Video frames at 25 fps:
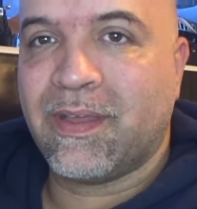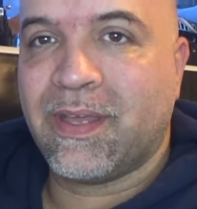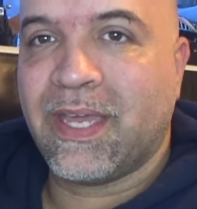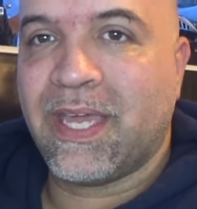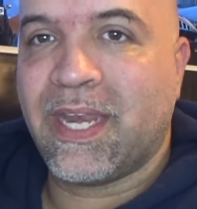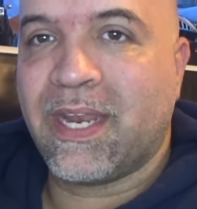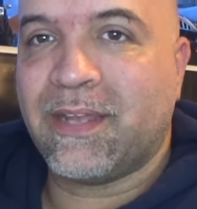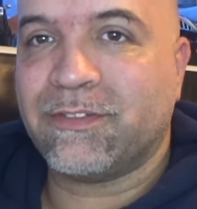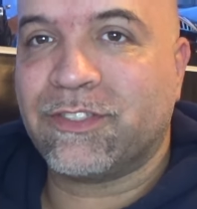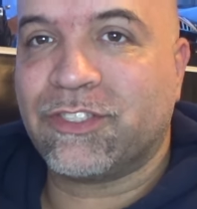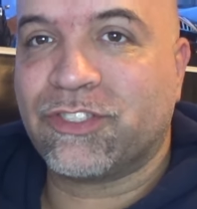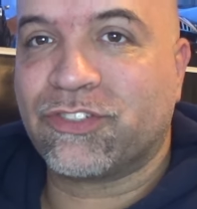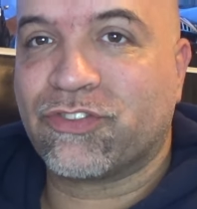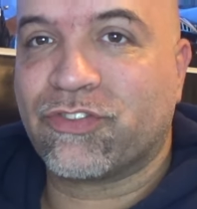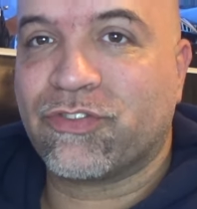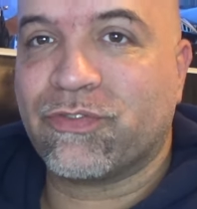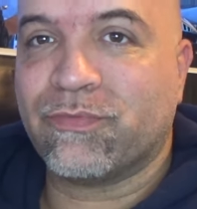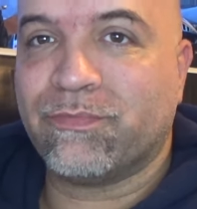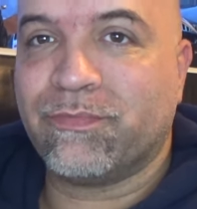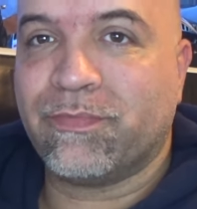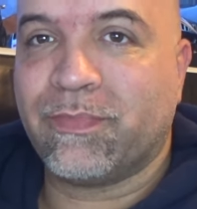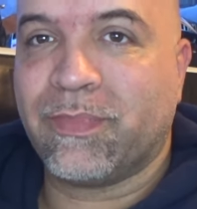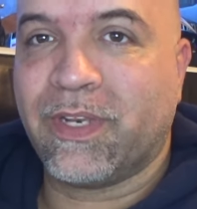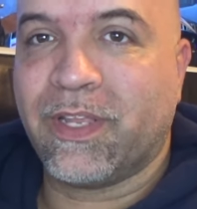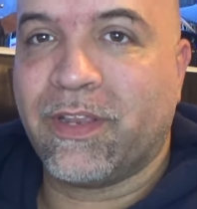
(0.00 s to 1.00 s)
and I'm
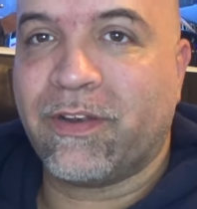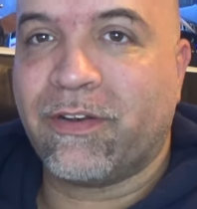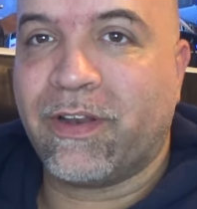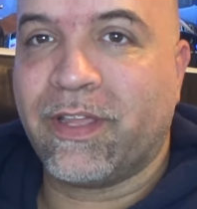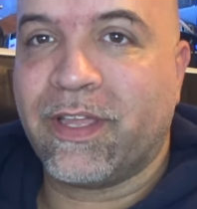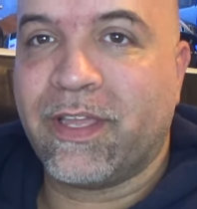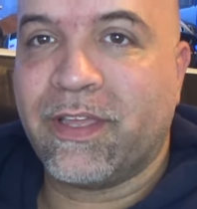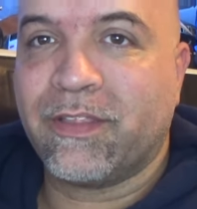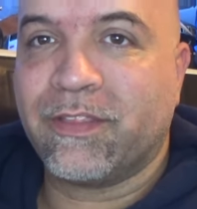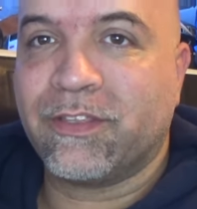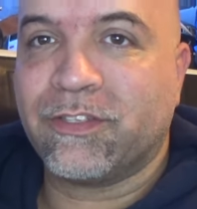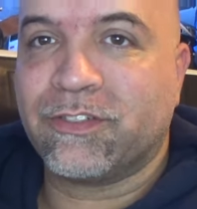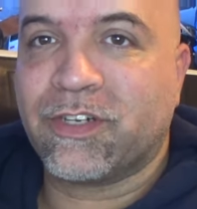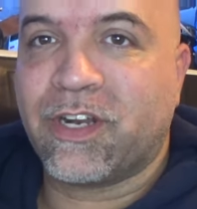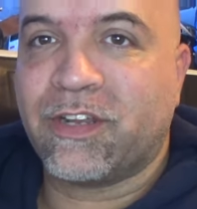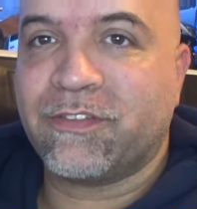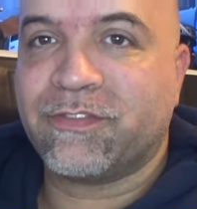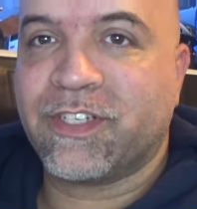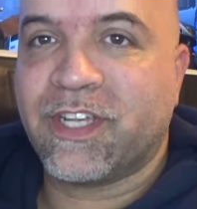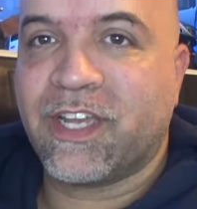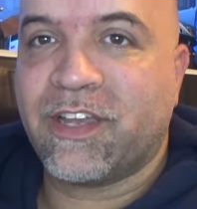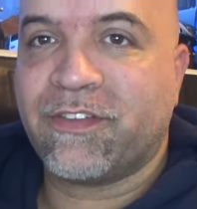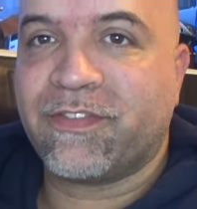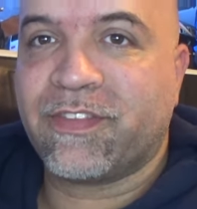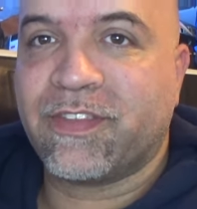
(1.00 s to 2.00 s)
literally the drive
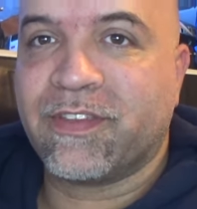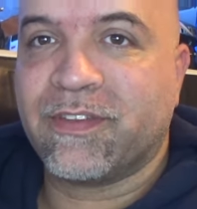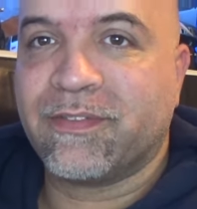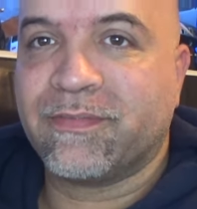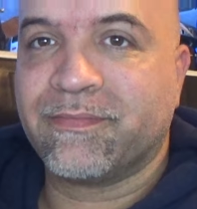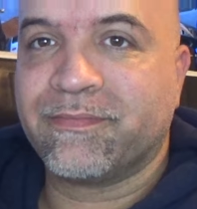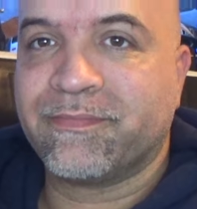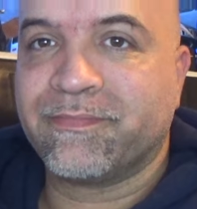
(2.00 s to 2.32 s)
shaft.